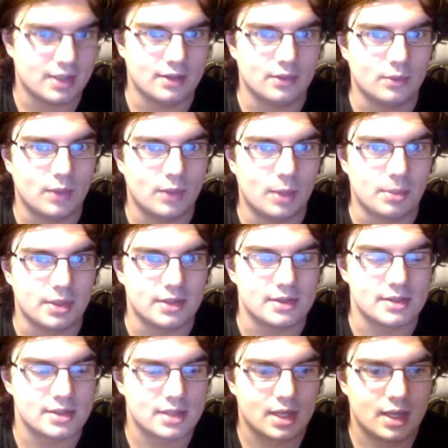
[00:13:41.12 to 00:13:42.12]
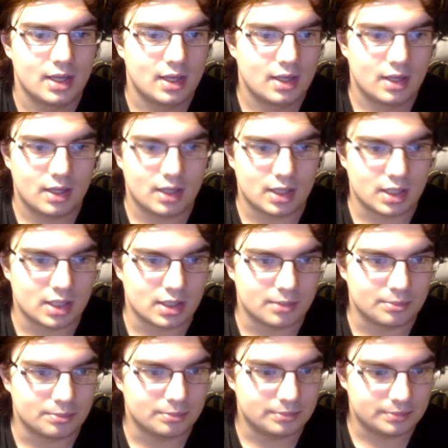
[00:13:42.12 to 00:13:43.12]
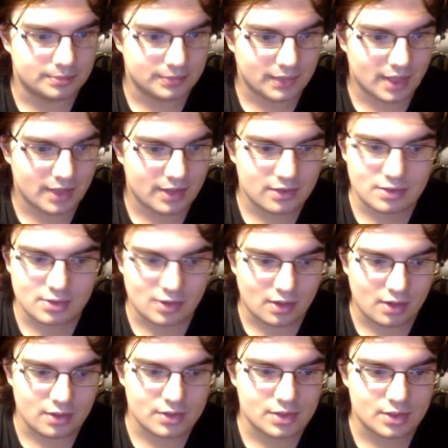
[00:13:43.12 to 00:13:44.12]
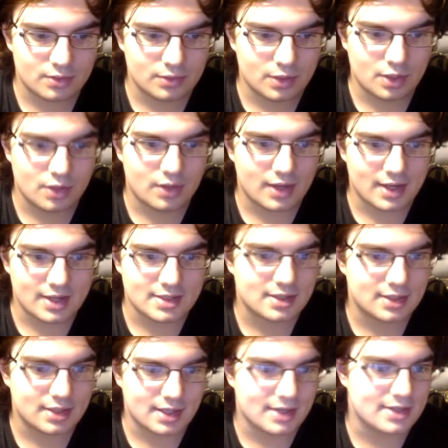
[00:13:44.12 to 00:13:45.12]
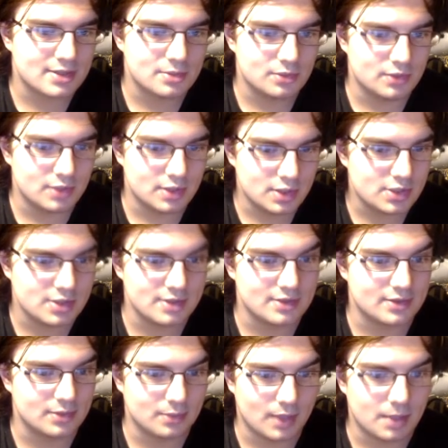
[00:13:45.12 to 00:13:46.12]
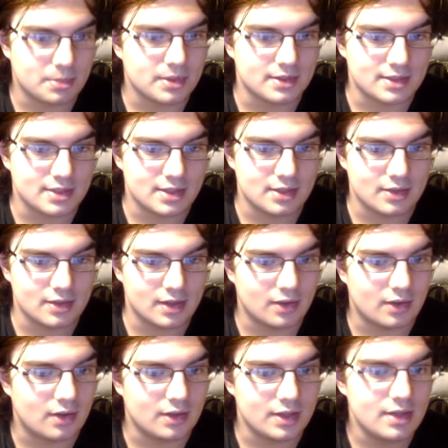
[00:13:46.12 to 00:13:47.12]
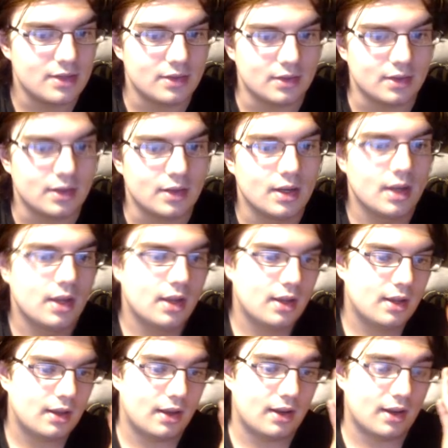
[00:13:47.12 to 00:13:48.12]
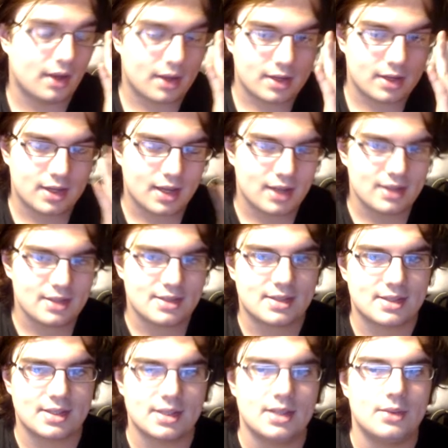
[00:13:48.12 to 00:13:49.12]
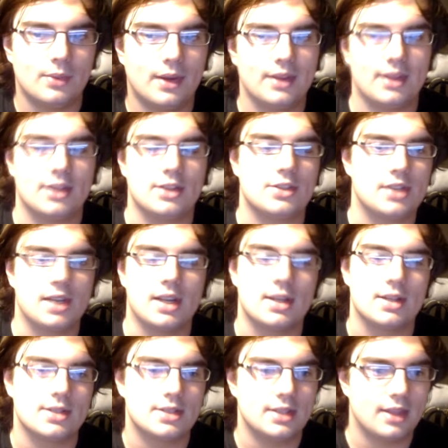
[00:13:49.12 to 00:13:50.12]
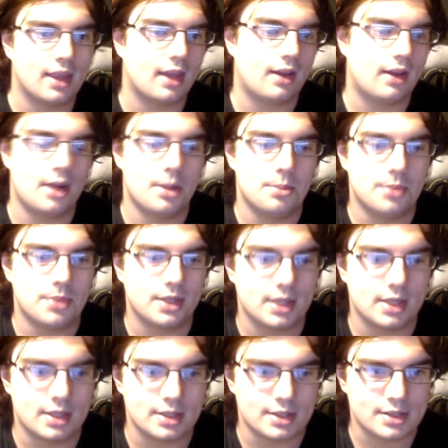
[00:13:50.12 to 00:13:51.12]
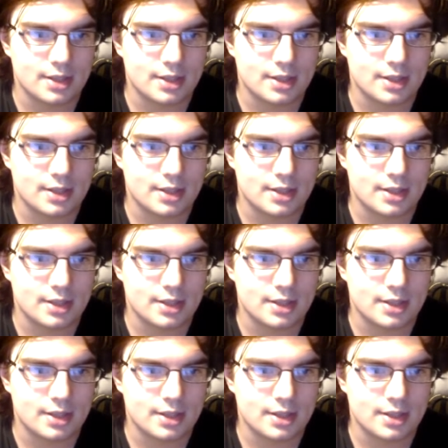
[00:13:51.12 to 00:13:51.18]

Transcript: weapons. And there's also no SNS Munitions weapons here at all either. And I can kind of see why they changed that up, because